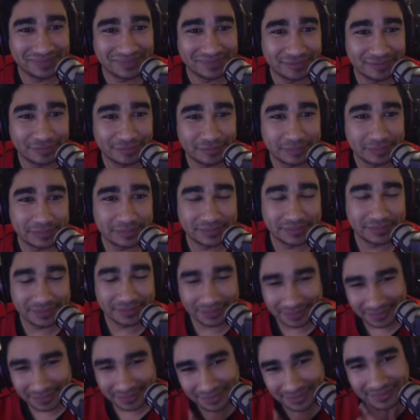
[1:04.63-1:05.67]

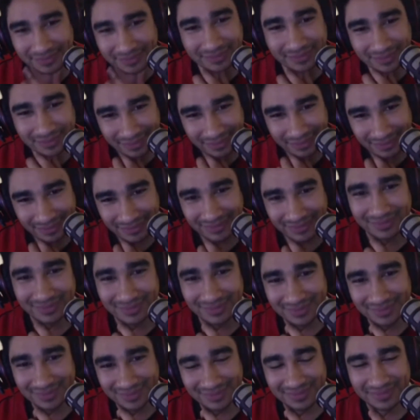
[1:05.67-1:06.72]

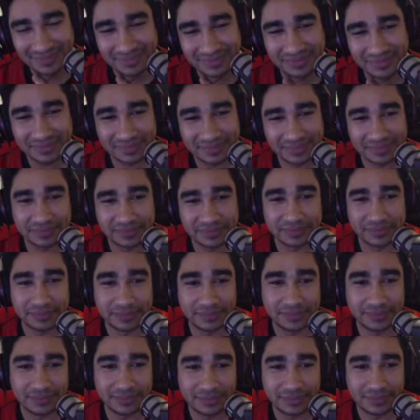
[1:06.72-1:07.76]

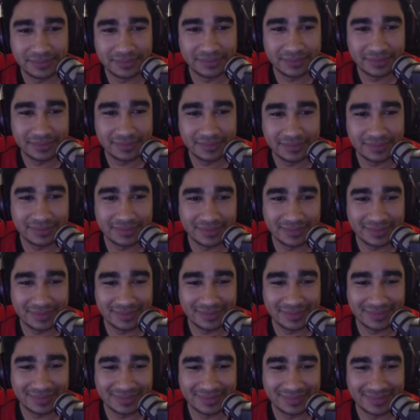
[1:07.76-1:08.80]

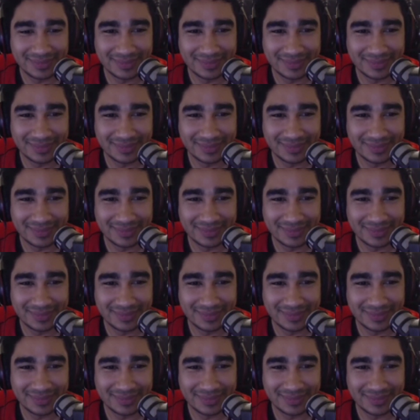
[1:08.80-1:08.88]
(silent)